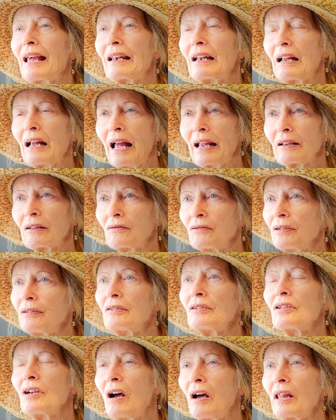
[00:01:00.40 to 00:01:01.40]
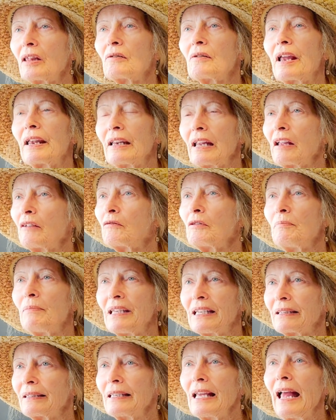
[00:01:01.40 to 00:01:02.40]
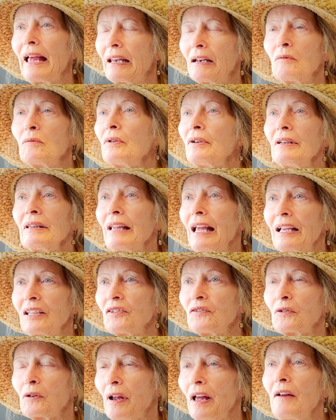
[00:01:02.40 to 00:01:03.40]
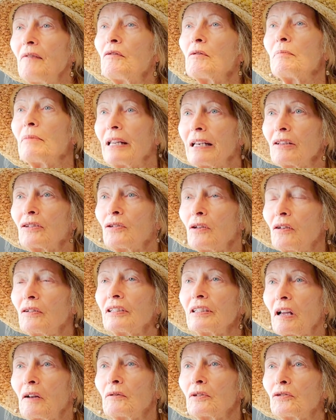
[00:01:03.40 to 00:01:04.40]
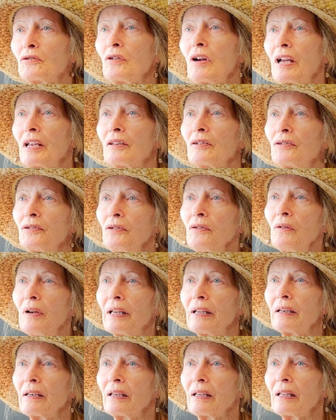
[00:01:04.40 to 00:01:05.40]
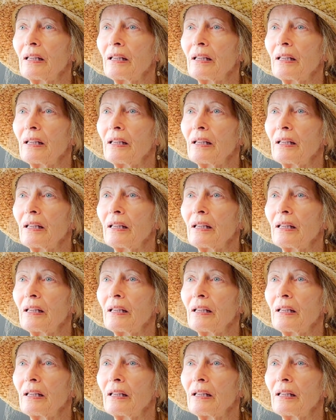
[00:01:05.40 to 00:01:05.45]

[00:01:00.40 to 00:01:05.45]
that I couldn't tolerate, it would be a 10. It wouldn't last forever, but as long as I was trying to do it.